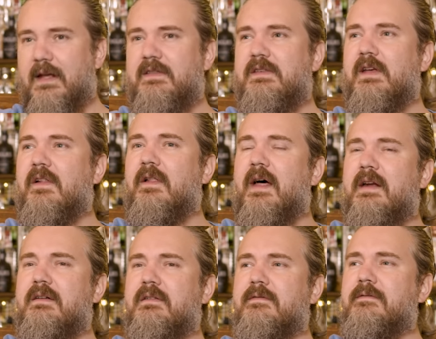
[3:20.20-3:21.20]
that's a lot
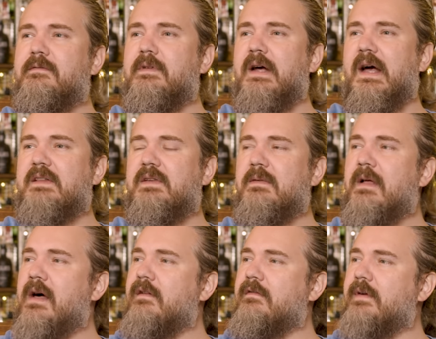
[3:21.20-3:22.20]
of
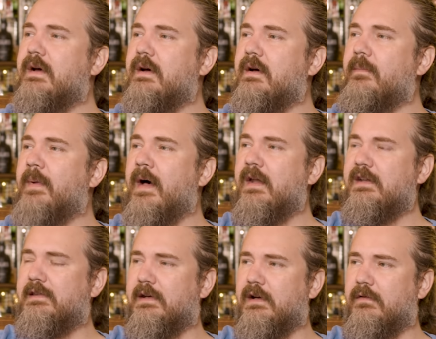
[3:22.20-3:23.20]

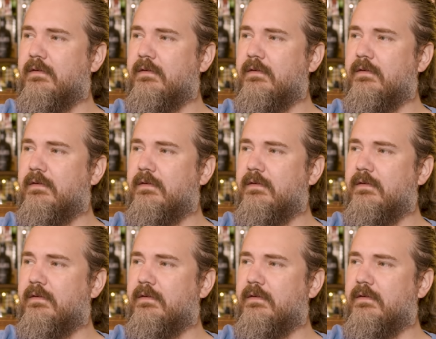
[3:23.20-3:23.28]
body there